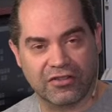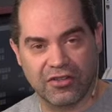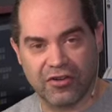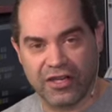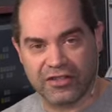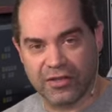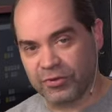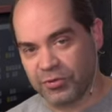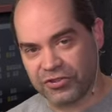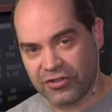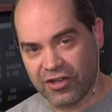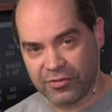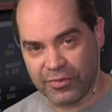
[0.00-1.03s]
your ATEM
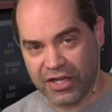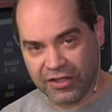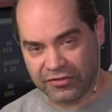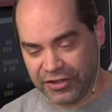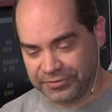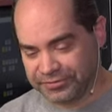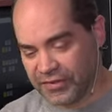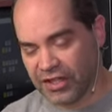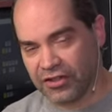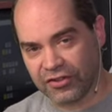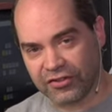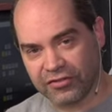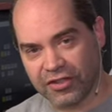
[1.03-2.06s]
switcher automatically. And
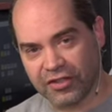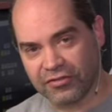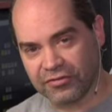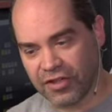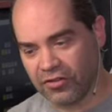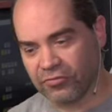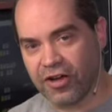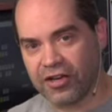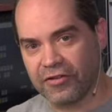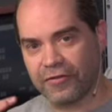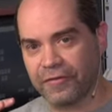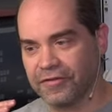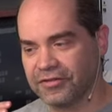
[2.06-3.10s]
there's a, a, a lot
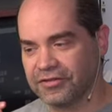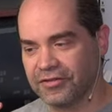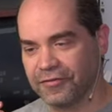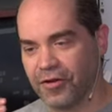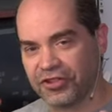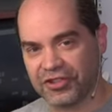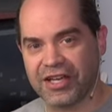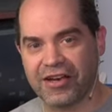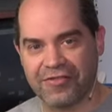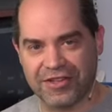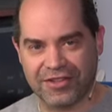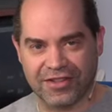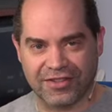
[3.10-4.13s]
of
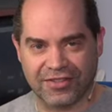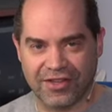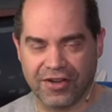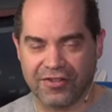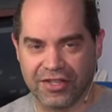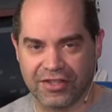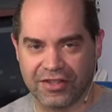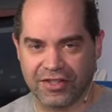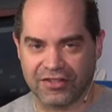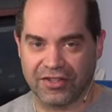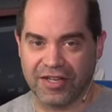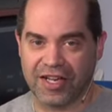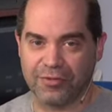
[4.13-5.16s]
functionality that's there that this
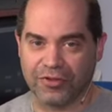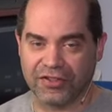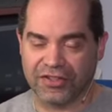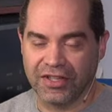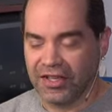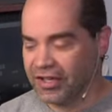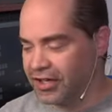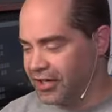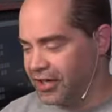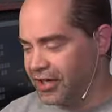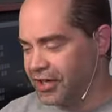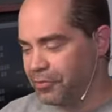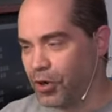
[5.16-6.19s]
enables.
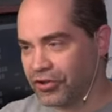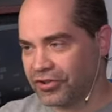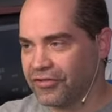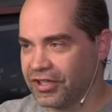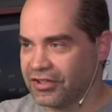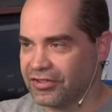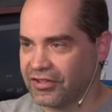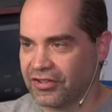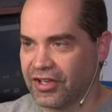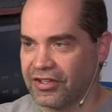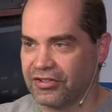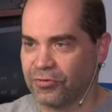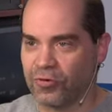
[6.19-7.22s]
Uh, most of it is
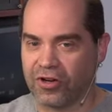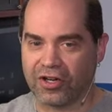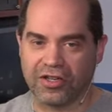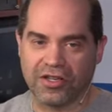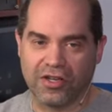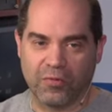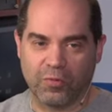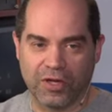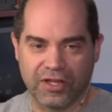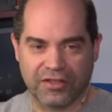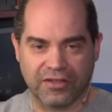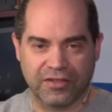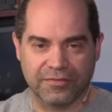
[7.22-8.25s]
designed to work with